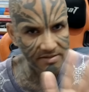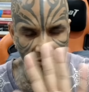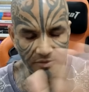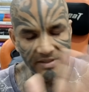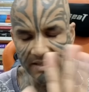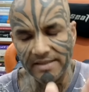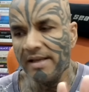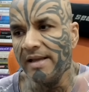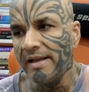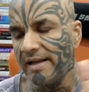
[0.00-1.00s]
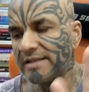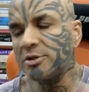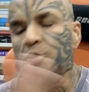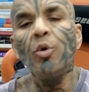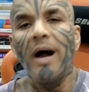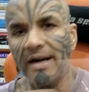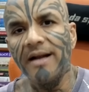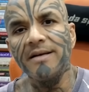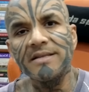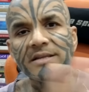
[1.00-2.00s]
so they, it's two
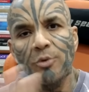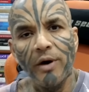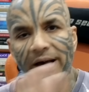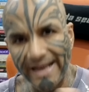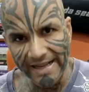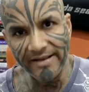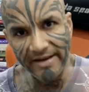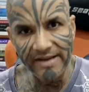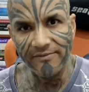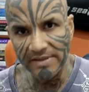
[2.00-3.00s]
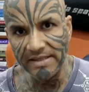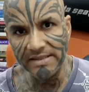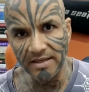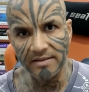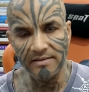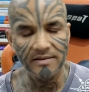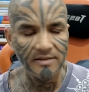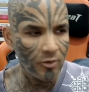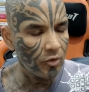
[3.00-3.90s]
adults who are agreeing with each other. The old